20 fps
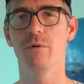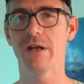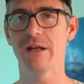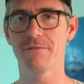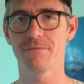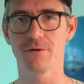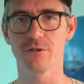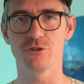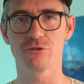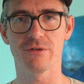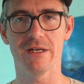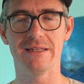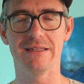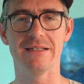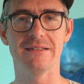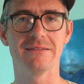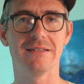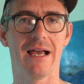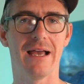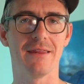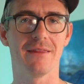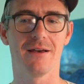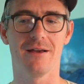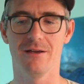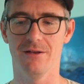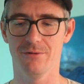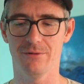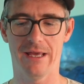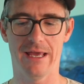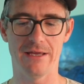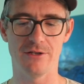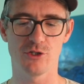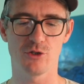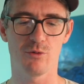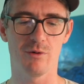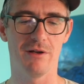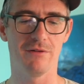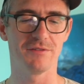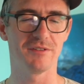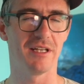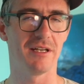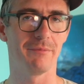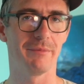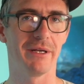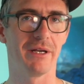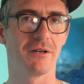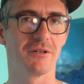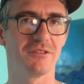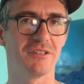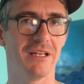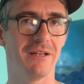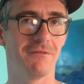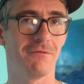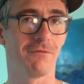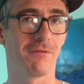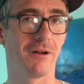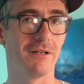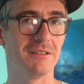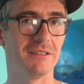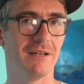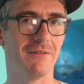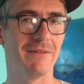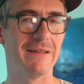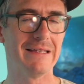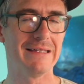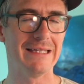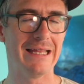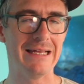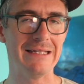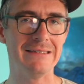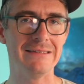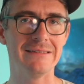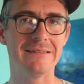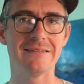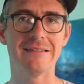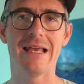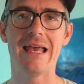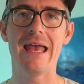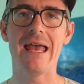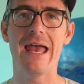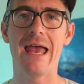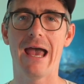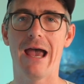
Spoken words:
when I first read this, I thought, okay, 12 centimeters in front of the lens.